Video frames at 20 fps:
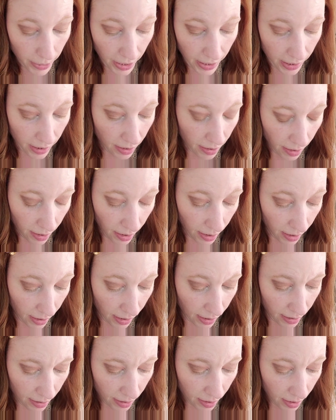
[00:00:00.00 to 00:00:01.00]
But
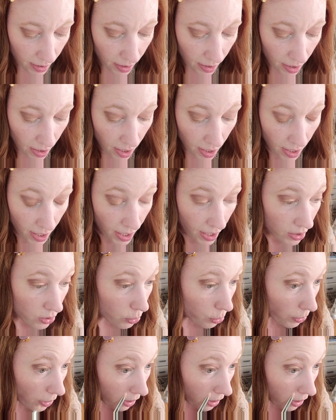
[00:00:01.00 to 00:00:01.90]
uh, it's